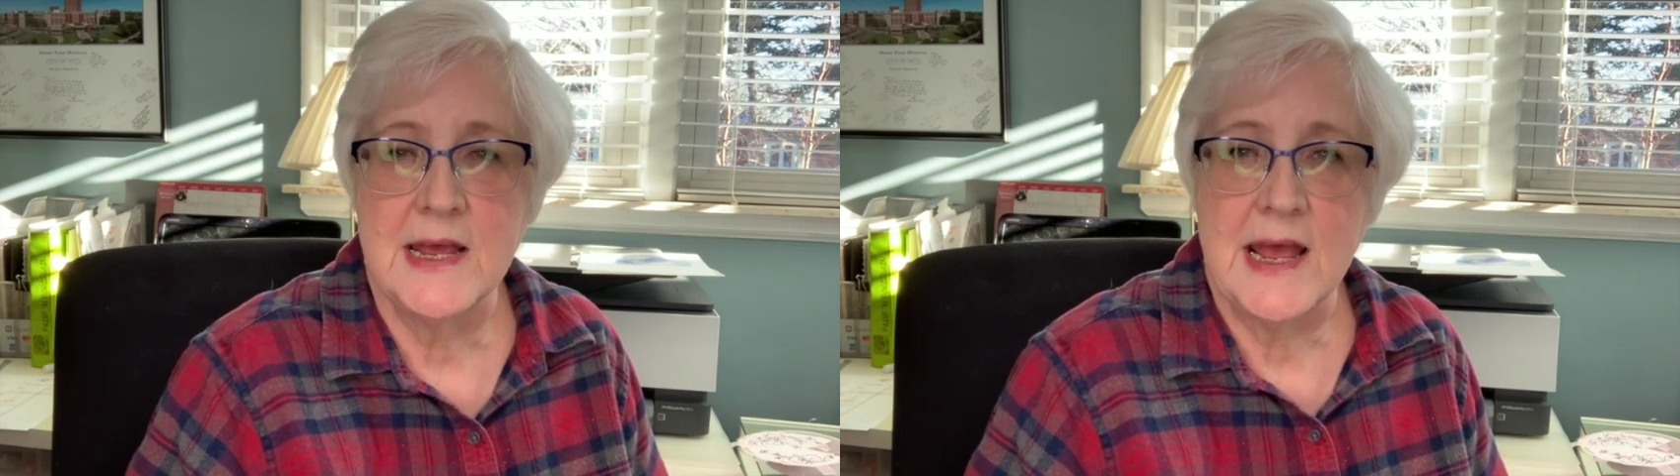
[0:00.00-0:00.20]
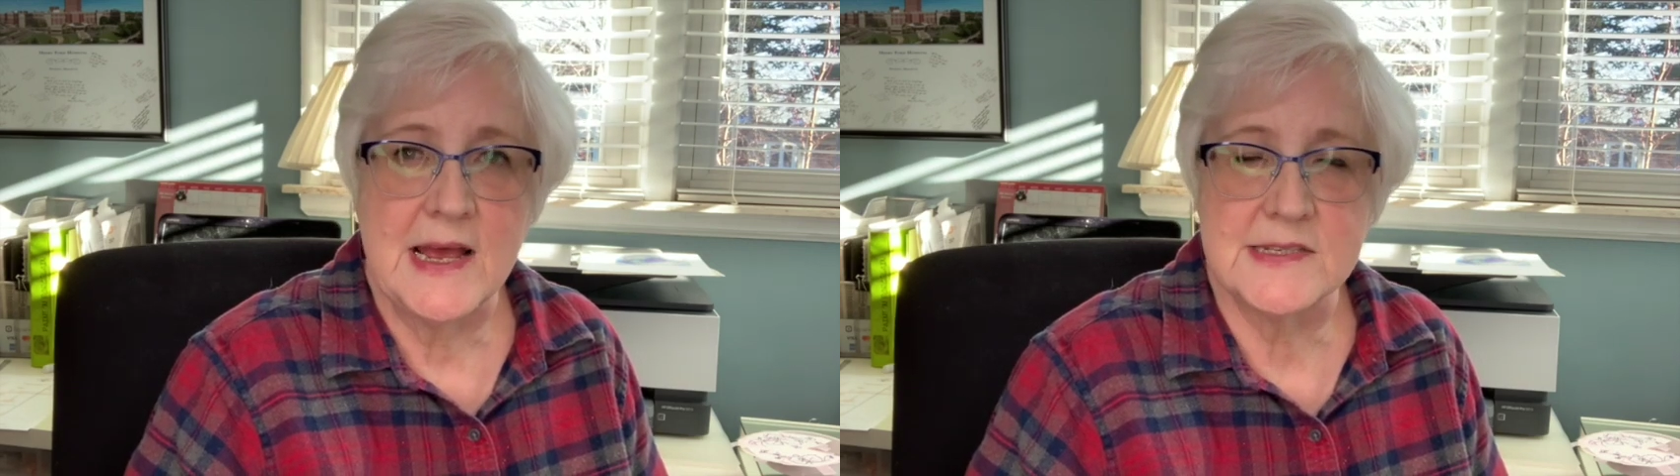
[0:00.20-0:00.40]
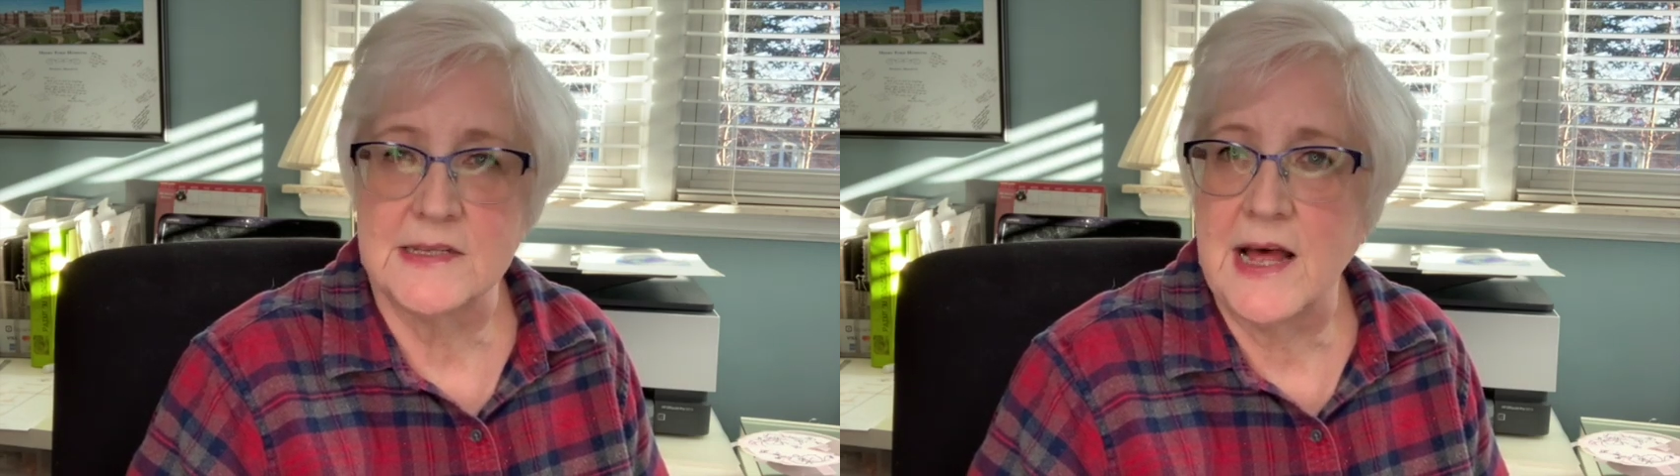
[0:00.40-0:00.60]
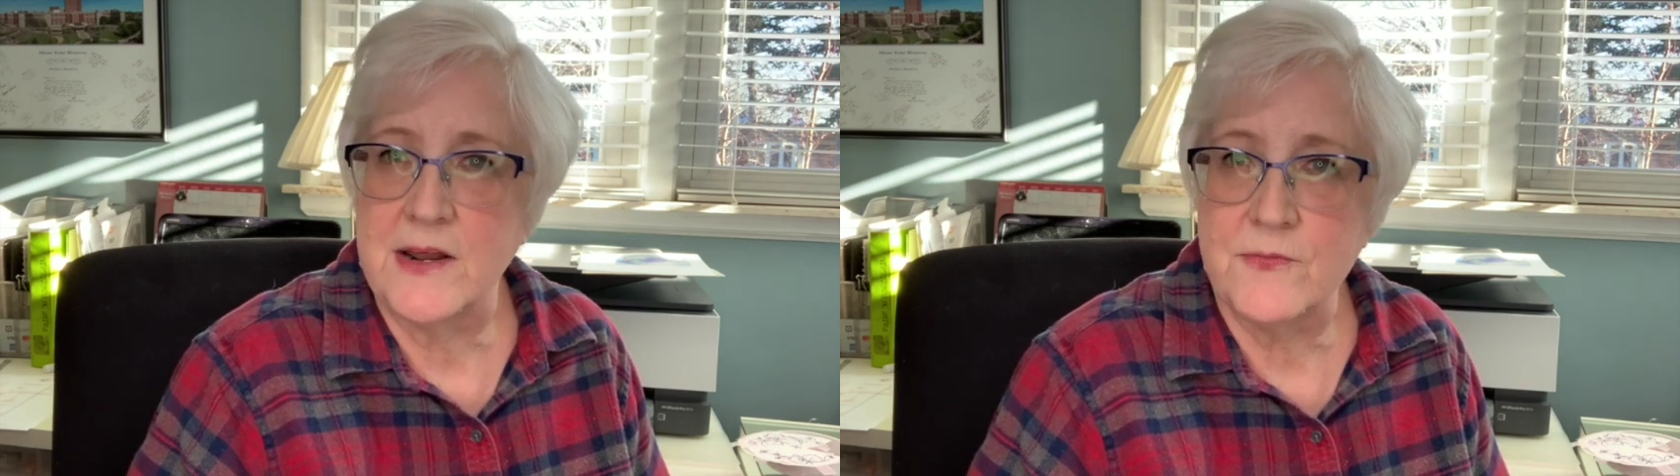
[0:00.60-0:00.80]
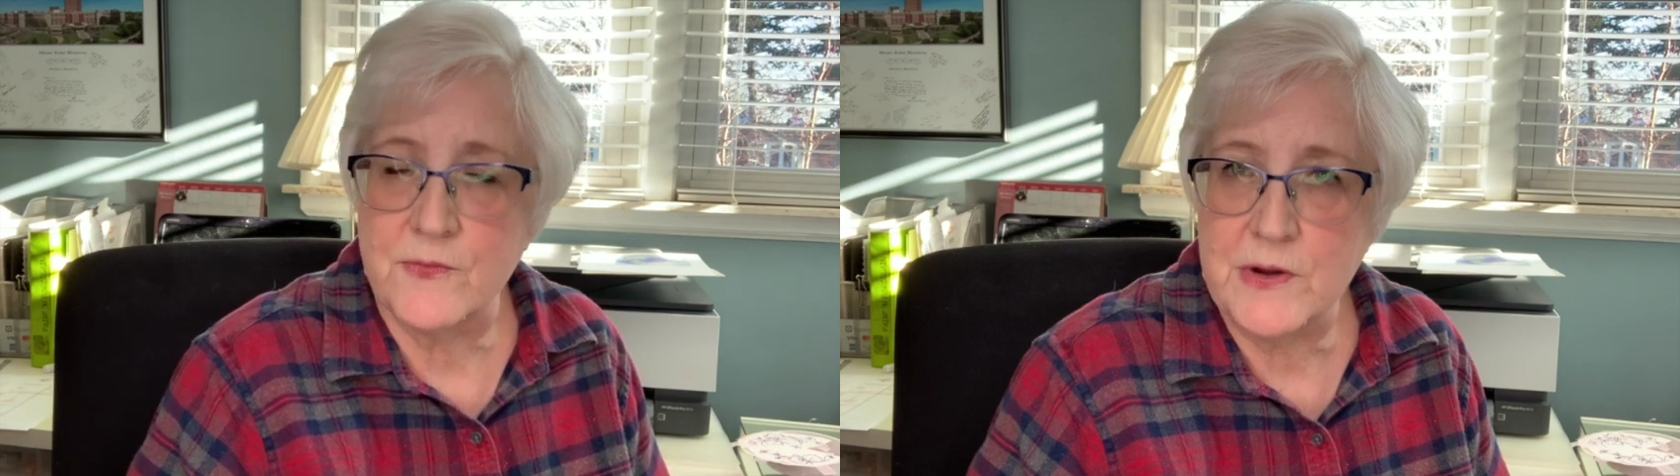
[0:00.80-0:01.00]
has a lot of
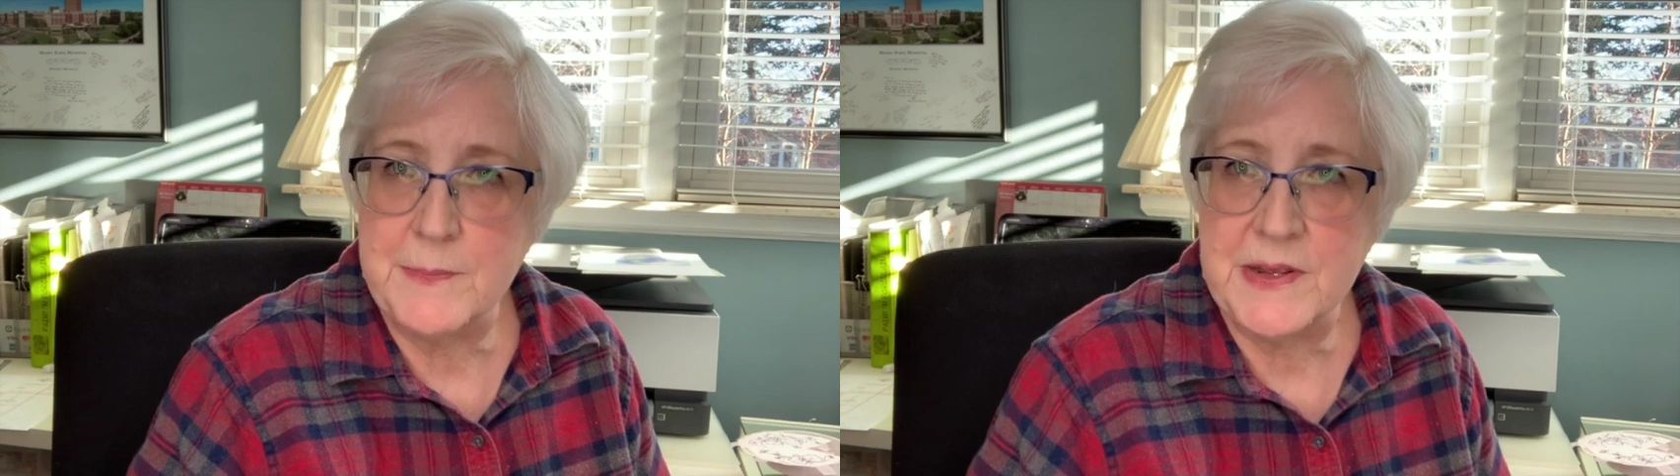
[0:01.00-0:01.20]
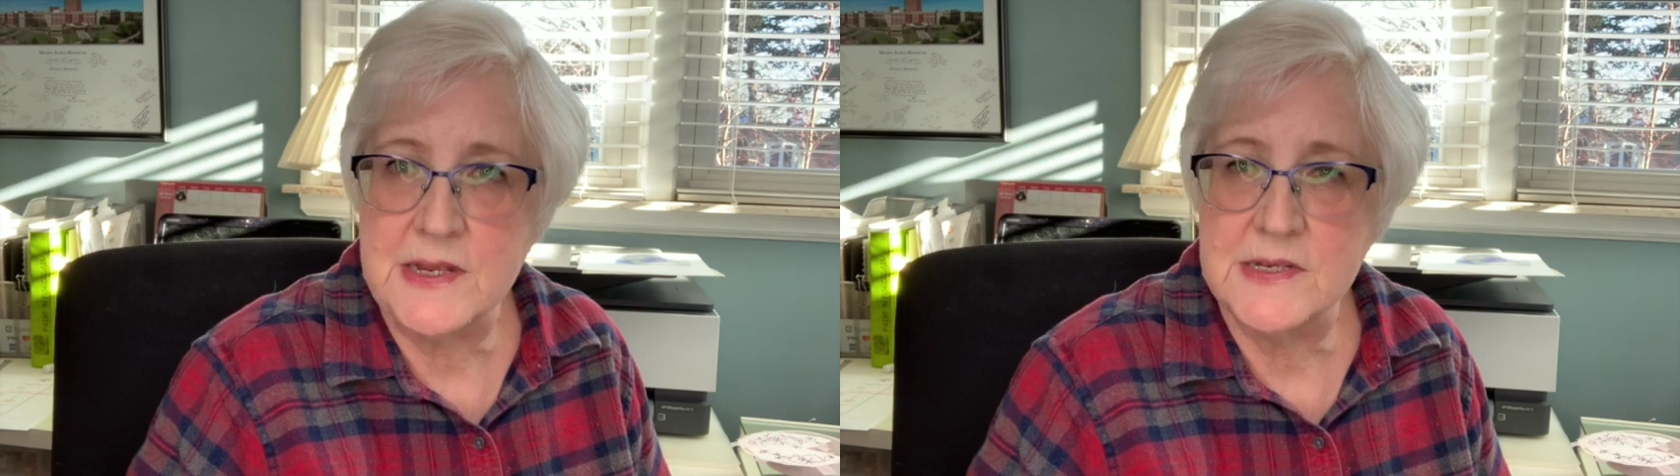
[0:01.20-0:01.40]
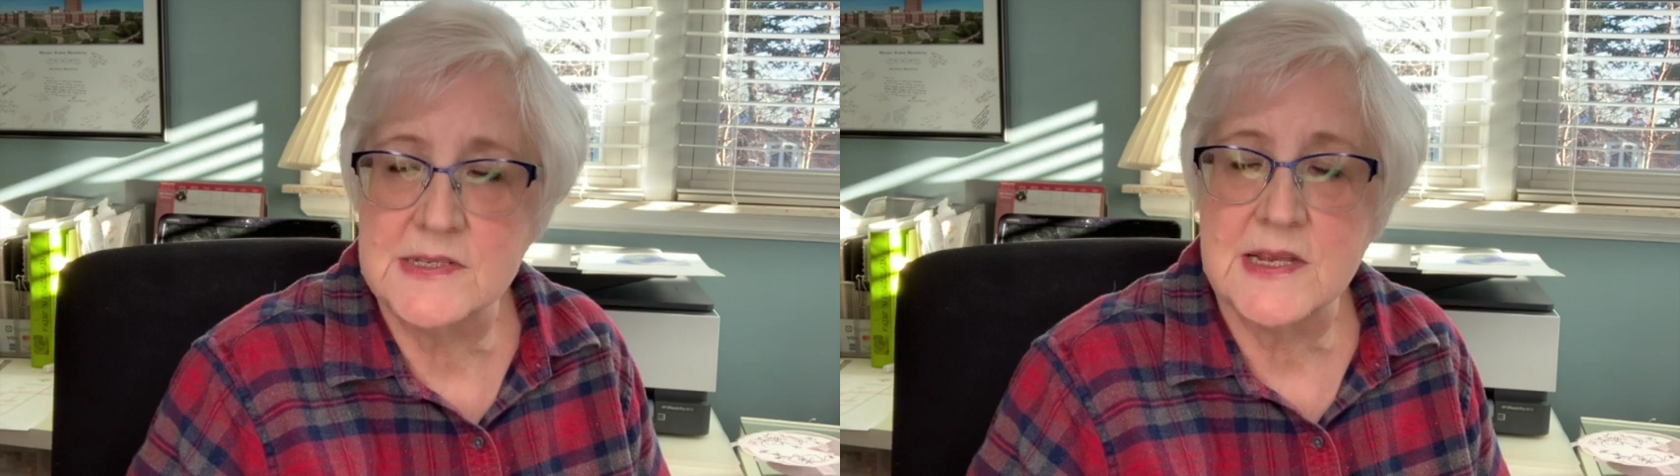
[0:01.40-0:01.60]
freebies